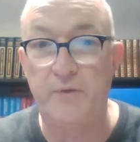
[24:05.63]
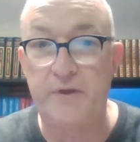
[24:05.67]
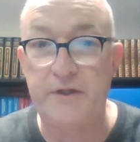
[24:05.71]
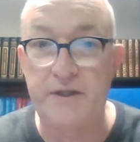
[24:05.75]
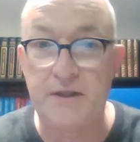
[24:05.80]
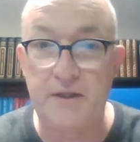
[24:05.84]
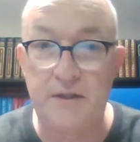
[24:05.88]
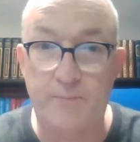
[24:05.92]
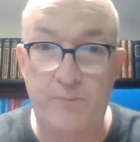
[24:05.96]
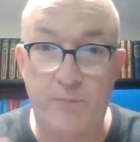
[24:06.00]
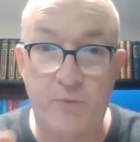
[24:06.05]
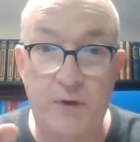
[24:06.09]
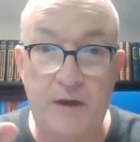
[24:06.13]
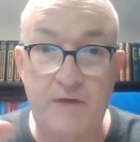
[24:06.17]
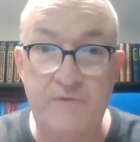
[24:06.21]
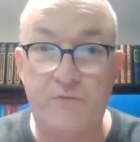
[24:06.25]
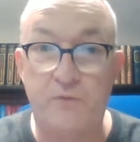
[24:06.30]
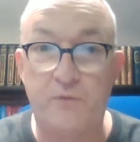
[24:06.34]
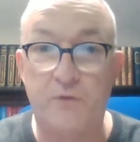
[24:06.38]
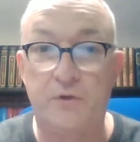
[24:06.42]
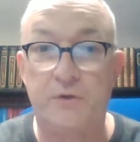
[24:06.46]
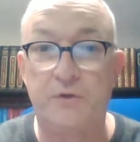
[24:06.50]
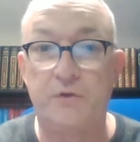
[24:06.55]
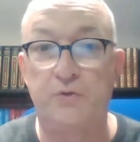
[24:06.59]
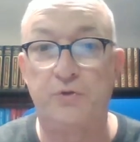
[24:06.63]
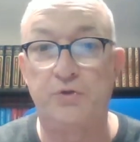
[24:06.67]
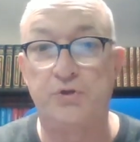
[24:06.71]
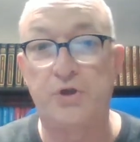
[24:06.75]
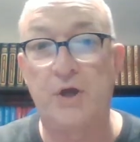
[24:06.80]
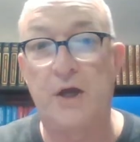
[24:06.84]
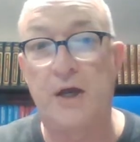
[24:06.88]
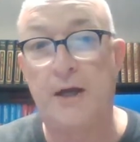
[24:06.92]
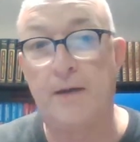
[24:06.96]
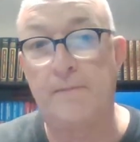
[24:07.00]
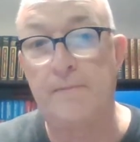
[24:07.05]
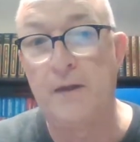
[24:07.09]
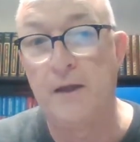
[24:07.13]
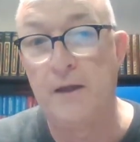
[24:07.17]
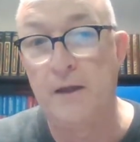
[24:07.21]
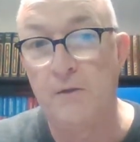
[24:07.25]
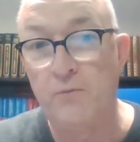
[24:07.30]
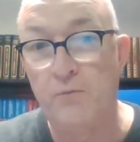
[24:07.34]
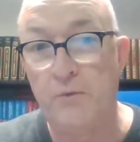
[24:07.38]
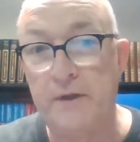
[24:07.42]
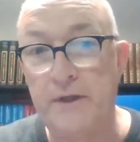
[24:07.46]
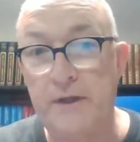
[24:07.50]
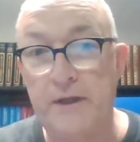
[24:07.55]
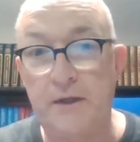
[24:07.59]
We need to pray for a new job.
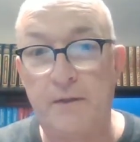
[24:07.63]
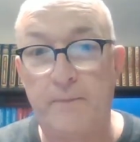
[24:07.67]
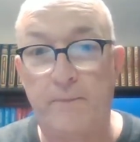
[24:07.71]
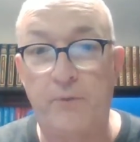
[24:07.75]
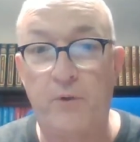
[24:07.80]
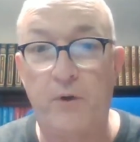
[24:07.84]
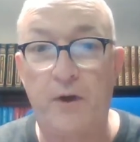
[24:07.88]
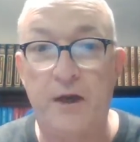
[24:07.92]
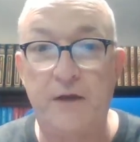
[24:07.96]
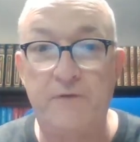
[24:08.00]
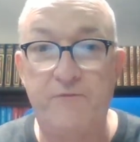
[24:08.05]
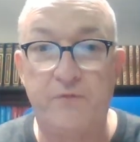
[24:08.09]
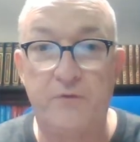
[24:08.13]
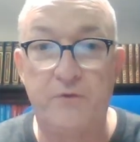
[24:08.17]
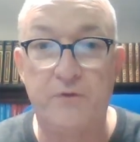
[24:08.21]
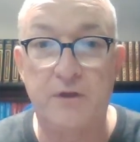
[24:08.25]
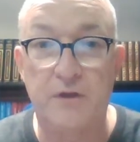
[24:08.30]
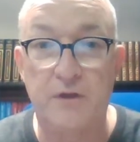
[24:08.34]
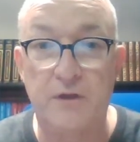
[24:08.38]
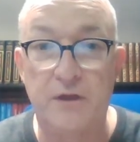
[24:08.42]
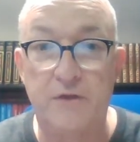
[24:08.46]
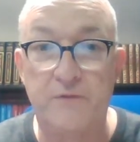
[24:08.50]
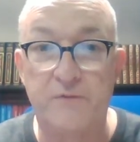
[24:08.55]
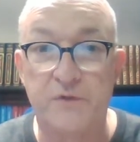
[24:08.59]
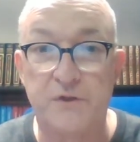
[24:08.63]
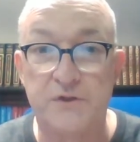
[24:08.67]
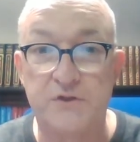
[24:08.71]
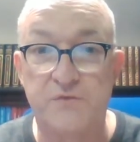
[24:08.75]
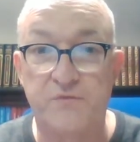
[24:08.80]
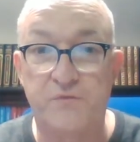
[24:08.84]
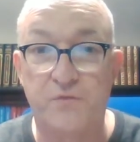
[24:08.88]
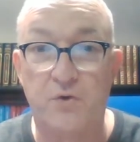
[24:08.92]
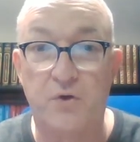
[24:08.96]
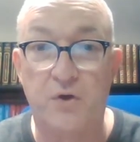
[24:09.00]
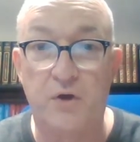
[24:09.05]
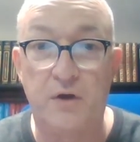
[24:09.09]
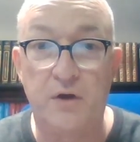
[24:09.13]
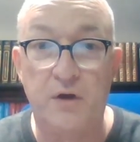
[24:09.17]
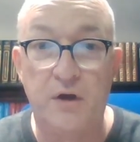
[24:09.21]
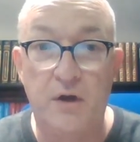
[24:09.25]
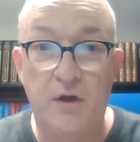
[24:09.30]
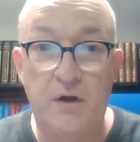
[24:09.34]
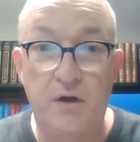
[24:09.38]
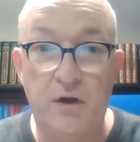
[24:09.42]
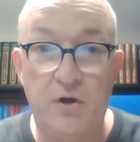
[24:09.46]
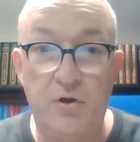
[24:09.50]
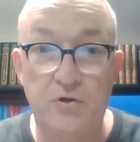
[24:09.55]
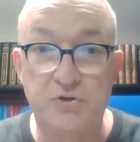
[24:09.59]
We need to pray for deliverance for
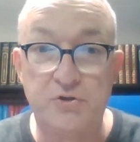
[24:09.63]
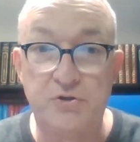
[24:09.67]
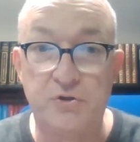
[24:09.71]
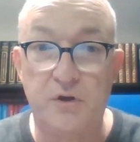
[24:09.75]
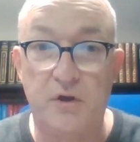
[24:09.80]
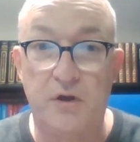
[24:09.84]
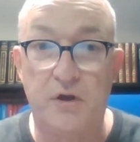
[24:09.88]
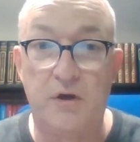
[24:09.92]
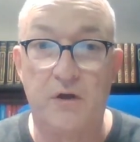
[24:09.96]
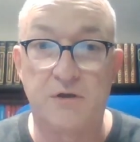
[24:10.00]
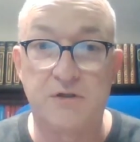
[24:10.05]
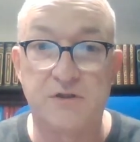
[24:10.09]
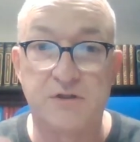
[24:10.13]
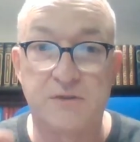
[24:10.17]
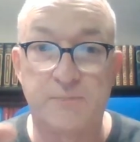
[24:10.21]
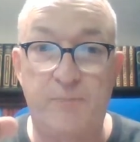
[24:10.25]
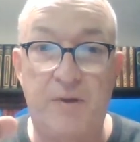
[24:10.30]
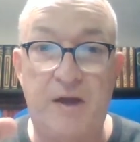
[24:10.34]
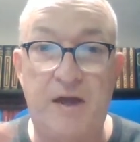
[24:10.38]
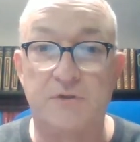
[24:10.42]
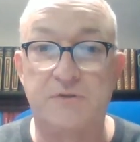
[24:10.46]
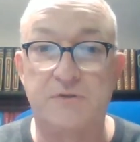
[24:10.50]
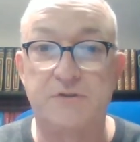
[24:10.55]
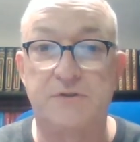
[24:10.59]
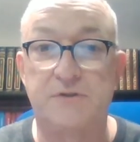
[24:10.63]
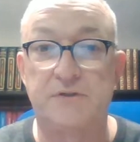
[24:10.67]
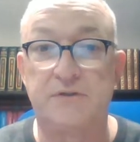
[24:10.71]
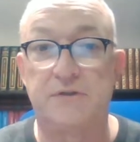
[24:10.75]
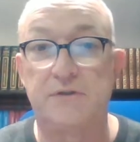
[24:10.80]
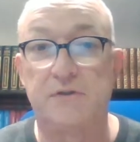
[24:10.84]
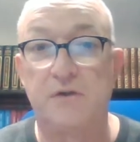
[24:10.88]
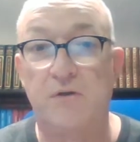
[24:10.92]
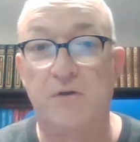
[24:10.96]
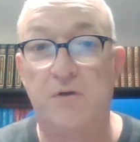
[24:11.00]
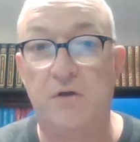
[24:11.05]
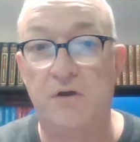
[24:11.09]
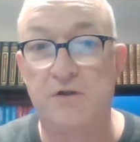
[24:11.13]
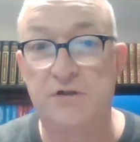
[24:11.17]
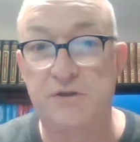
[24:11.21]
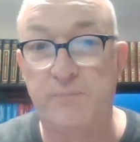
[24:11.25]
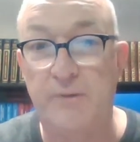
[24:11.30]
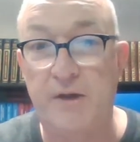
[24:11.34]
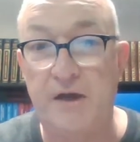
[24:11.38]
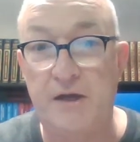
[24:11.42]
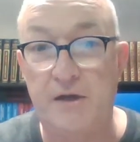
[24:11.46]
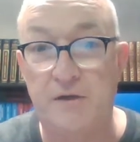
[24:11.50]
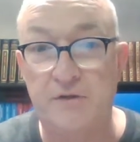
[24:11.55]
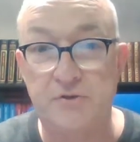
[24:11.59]
our, our, our spouses, our
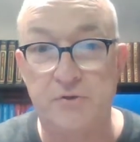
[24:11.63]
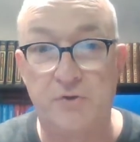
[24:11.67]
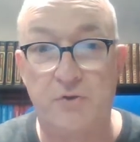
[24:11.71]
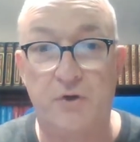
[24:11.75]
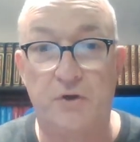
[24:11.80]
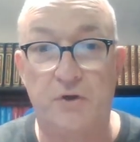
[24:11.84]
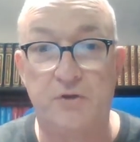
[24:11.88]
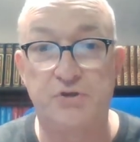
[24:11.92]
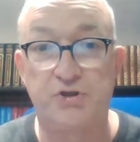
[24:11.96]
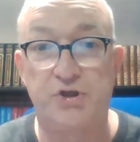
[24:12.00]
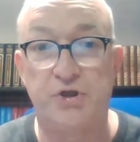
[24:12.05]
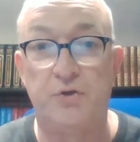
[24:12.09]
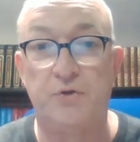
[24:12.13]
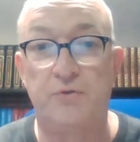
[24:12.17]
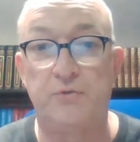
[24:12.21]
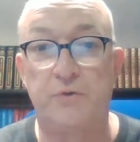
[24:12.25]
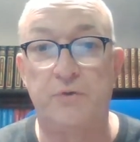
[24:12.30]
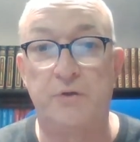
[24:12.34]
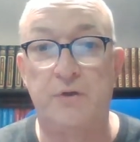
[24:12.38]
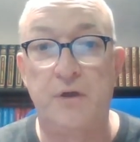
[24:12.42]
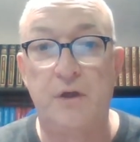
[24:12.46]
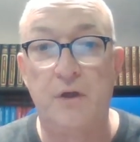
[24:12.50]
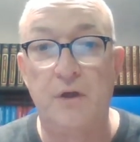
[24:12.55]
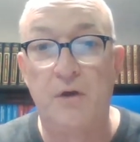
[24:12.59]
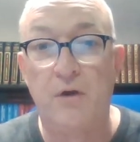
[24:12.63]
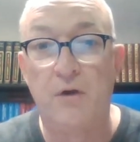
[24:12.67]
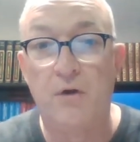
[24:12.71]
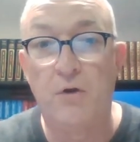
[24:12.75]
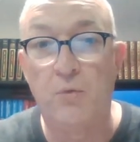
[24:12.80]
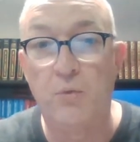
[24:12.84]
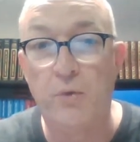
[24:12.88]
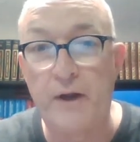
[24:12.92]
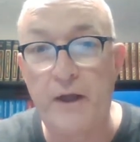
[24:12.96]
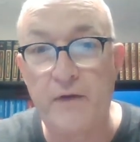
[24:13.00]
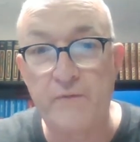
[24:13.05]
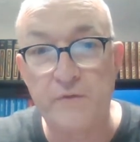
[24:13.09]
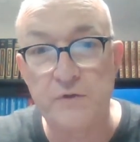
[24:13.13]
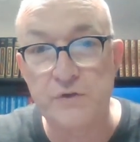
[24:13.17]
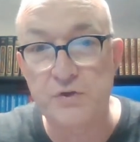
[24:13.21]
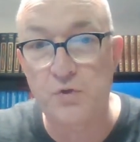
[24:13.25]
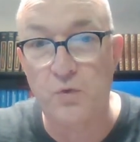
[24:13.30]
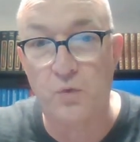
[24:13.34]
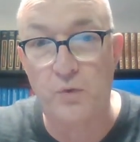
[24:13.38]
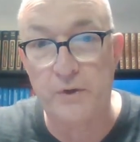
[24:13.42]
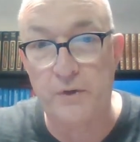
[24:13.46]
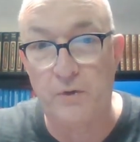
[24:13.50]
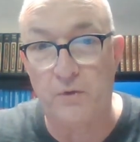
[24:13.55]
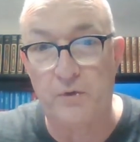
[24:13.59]
spouse, or our children, or whatever's
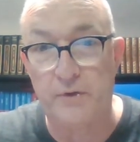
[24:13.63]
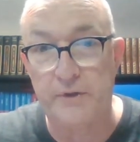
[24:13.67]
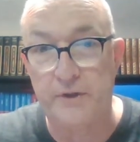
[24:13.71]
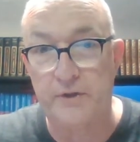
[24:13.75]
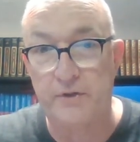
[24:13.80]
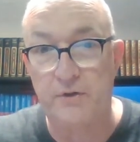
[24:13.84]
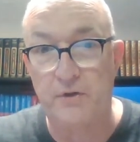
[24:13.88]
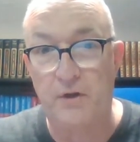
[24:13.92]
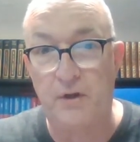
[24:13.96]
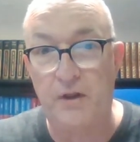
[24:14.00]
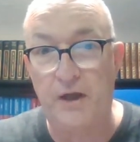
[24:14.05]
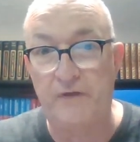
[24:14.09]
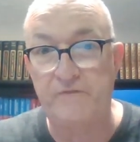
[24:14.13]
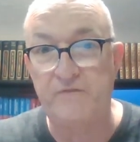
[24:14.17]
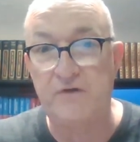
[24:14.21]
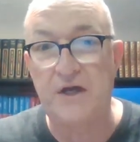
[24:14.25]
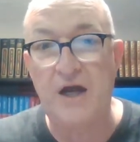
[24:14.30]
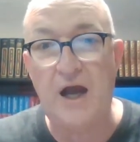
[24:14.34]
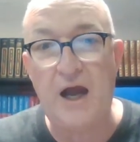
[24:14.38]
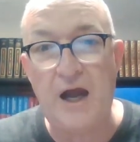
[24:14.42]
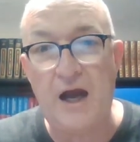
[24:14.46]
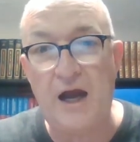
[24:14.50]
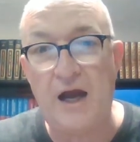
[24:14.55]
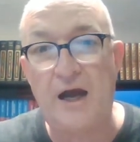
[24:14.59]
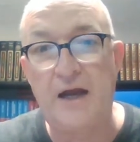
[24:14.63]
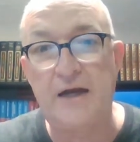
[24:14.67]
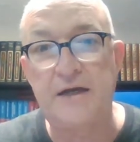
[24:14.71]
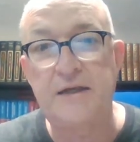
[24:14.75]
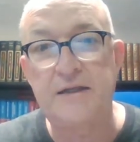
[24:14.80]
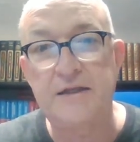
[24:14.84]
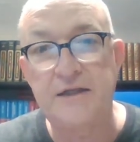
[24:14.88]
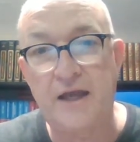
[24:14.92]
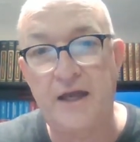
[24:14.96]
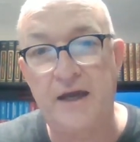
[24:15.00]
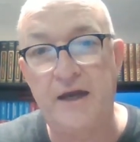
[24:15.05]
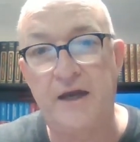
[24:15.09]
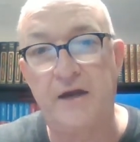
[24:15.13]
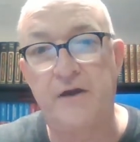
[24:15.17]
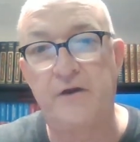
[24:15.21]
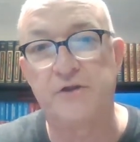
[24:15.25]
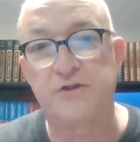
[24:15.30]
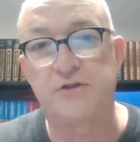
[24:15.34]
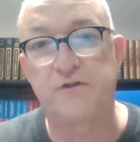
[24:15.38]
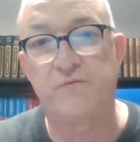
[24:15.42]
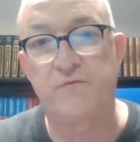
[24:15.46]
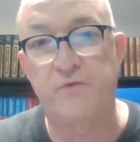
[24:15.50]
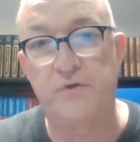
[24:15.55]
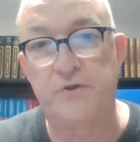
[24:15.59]
going on in our life. God
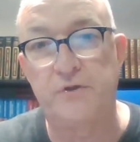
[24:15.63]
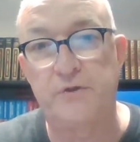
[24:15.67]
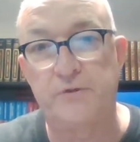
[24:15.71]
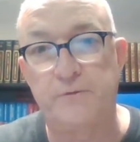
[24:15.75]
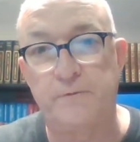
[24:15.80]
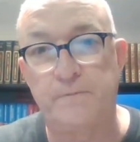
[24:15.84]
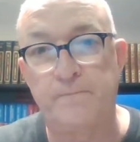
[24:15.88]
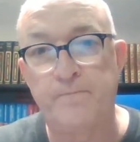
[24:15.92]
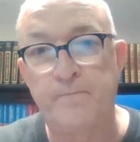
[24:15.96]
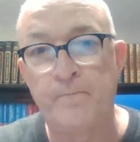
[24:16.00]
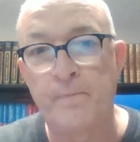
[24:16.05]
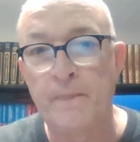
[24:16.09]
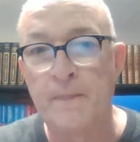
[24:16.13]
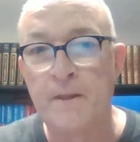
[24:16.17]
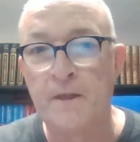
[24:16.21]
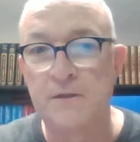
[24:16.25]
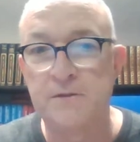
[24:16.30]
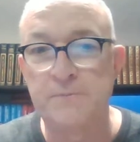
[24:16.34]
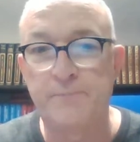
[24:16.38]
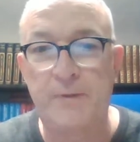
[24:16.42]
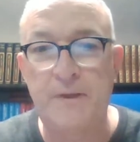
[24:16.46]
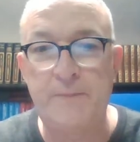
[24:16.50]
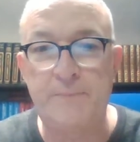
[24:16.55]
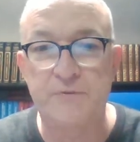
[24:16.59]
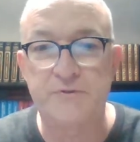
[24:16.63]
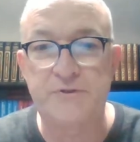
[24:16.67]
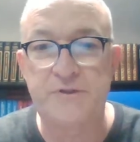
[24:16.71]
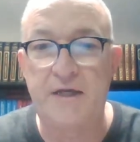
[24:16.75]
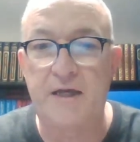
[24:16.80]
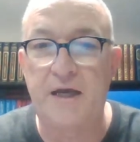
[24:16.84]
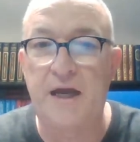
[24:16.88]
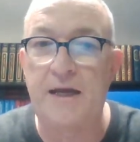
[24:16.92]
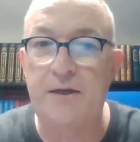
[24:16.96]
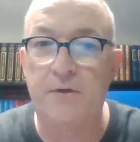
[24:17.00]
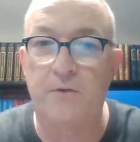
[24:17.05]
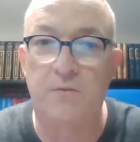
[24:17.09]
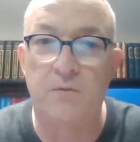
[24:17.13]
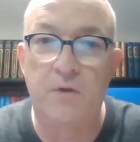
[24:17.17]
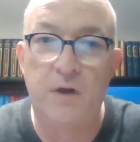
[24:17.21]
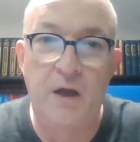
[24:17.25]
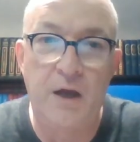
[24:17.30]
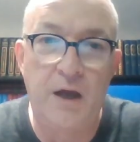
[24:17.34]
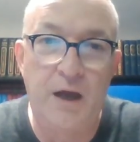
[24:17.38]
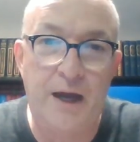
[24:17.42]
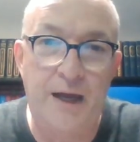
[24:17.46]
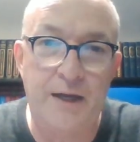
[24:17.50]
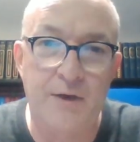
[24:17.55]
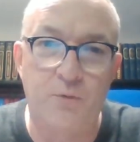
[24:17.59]
cares for you. So people say, "I don't,
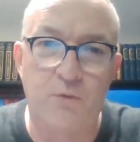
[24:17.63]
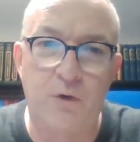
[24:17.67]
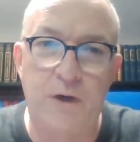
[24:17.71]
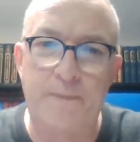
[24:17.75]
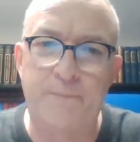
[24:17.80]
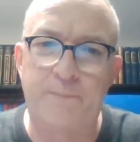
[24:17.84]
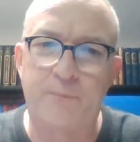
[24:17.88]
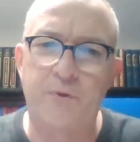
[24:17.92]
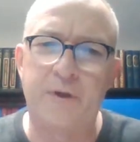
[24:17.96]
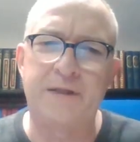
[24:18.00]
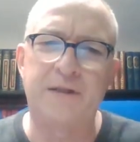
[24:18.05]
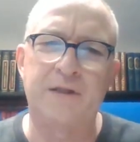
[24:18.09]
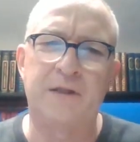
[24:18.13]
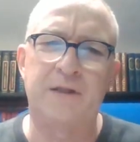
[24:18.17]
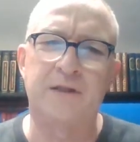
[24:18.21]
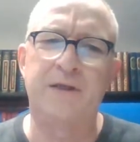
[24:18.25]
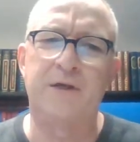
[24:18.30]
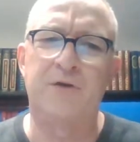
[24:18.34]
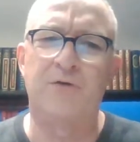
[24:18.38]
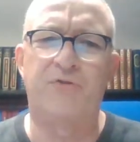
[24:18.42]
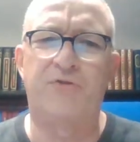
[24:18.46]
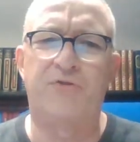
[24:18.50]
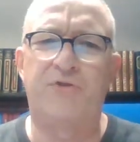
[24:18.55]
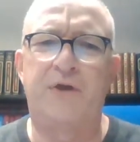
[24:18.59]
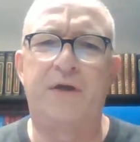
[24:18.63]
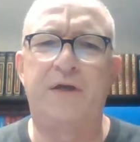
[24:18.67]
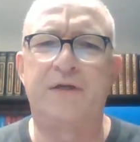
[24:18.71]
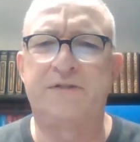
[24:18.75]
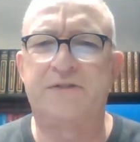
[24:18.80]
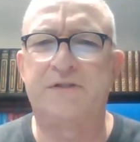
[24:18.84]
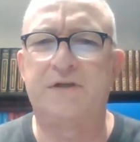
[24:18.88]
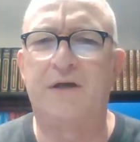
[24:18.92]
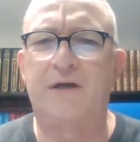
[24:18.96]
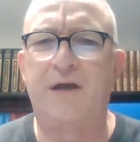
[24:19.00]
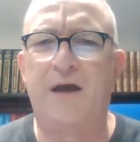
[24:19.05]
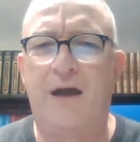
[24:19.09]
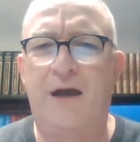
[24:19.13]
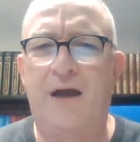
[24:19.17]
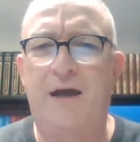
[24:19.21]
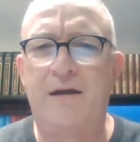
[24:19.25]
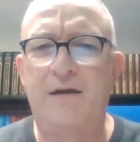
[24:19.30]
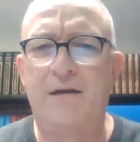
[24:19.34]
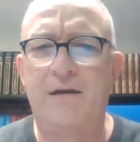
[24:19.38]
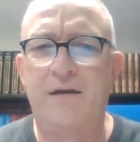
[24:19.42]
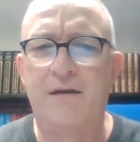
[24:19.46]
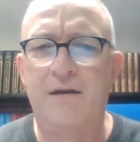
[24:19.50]
I don't want to bring the little things to God.